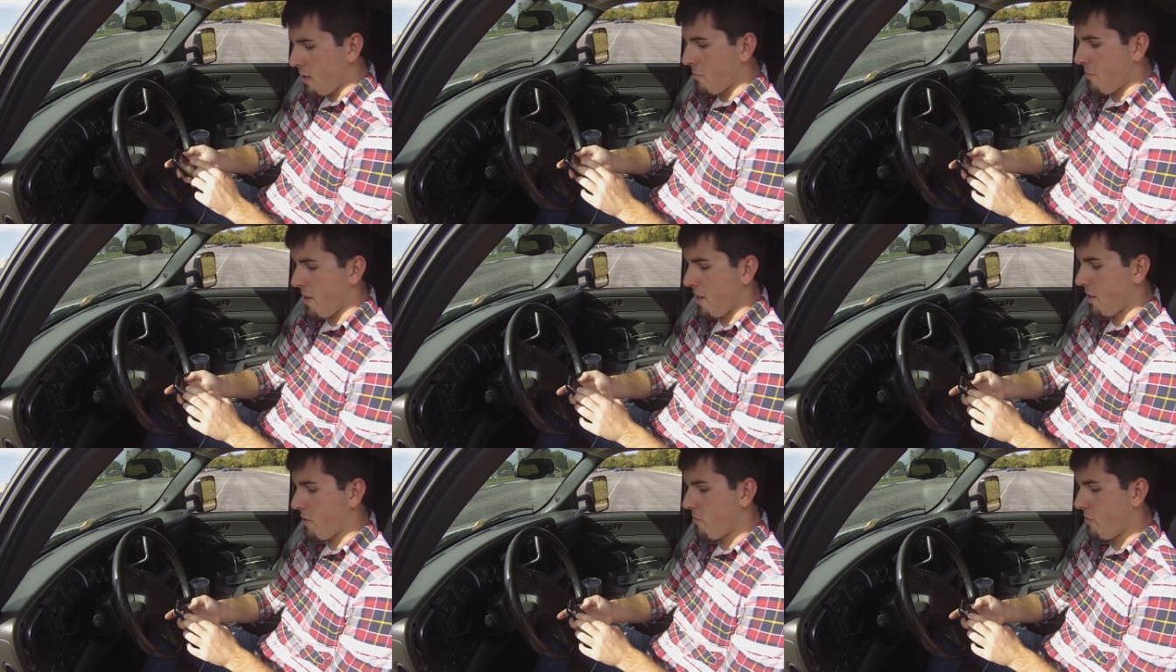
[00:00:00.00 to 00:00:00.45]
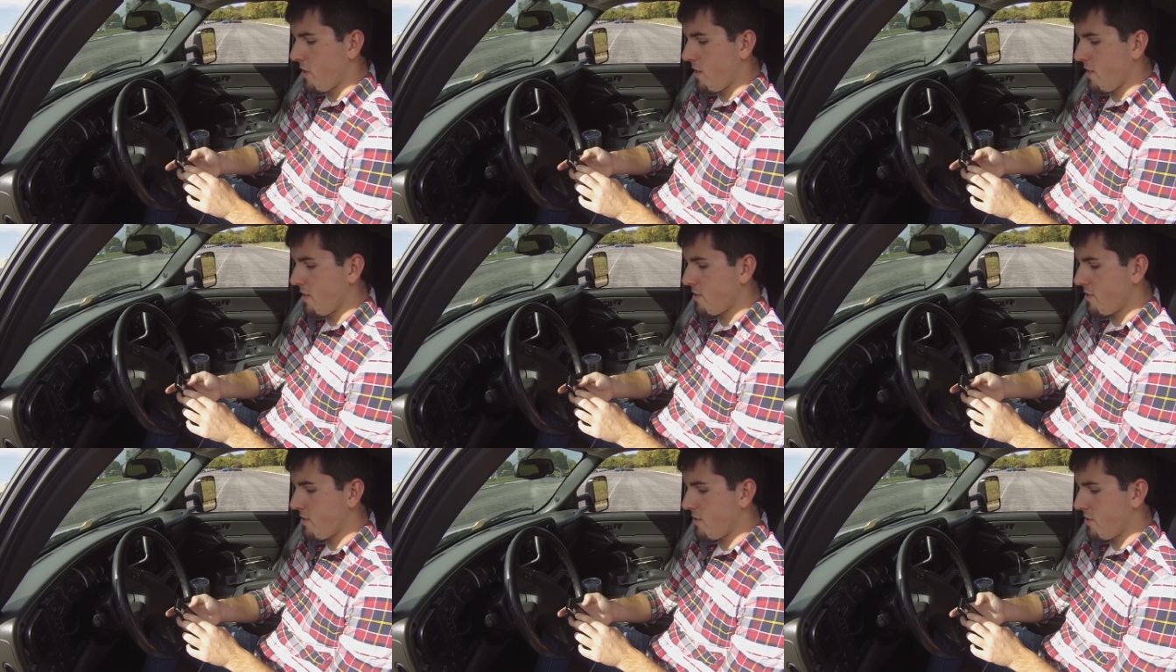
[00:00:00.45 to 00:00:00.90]

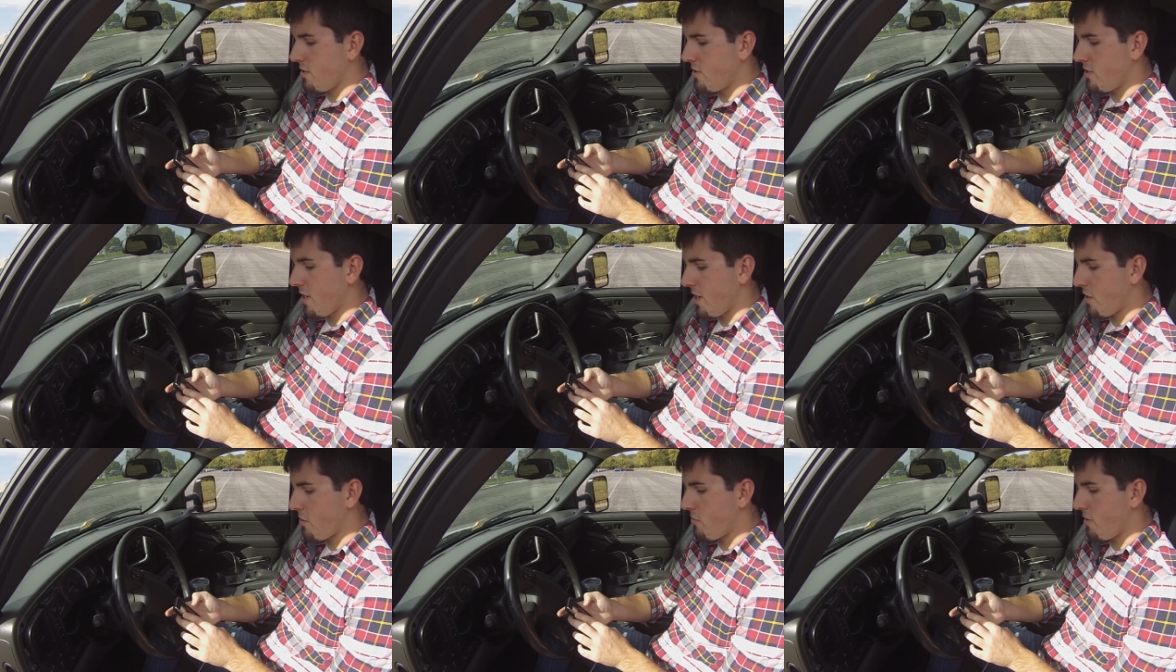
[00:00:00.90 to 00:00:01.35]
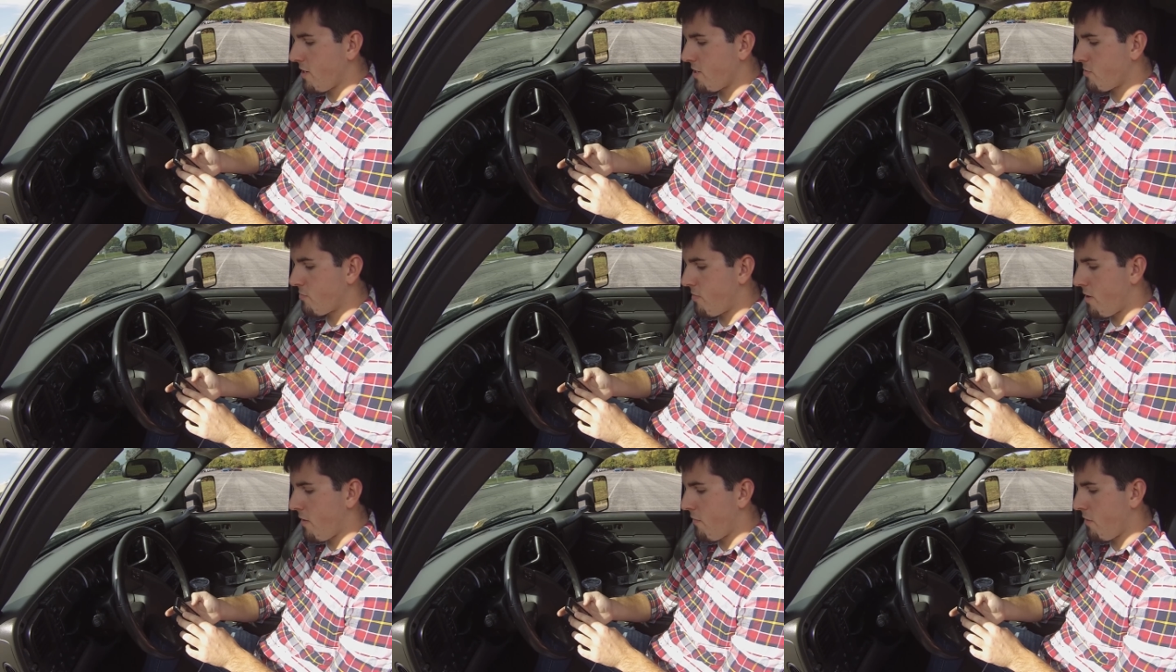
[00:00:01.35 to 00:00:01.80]
increase,
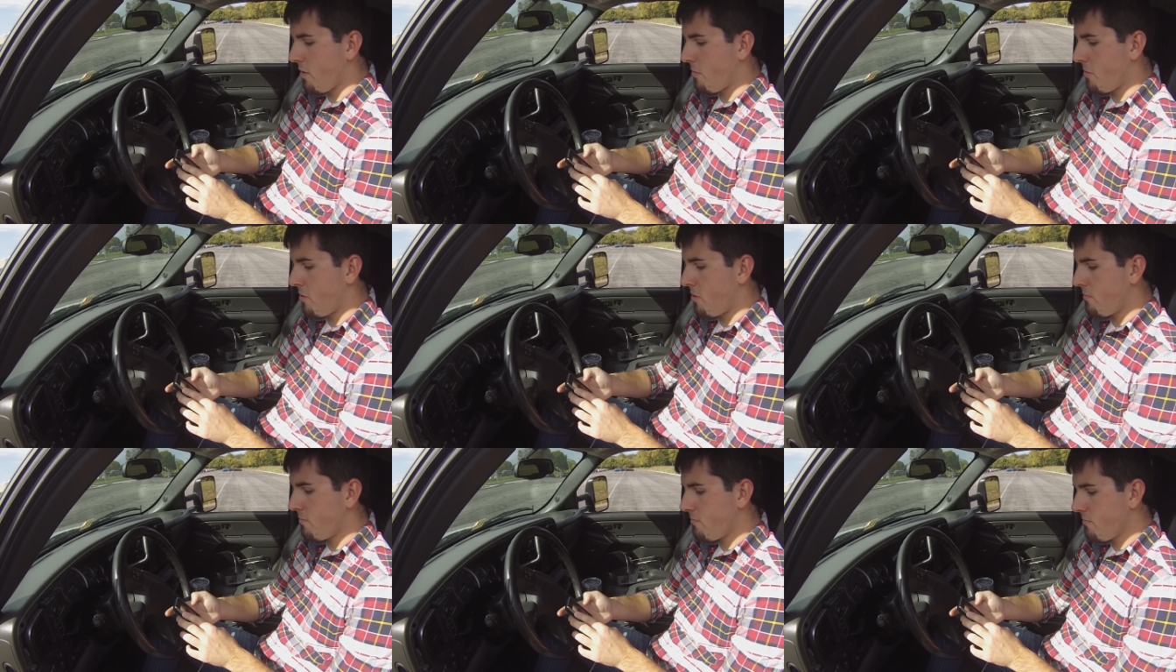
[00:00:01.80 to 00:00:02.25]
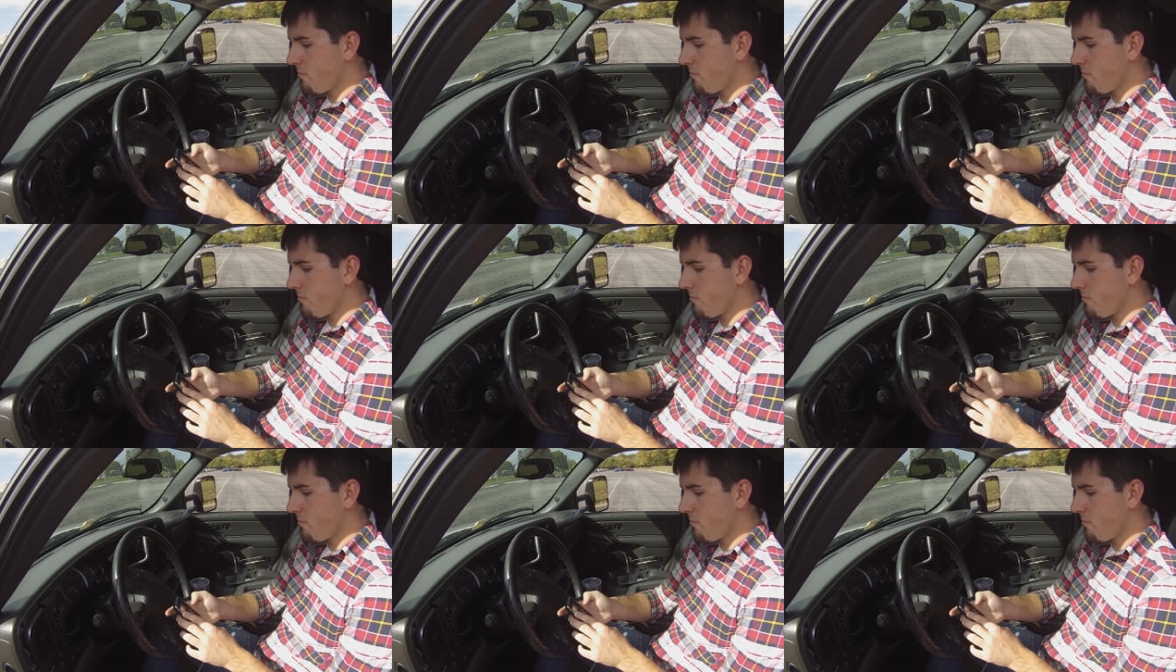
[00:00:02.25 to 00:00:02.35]
decrease rev limiter.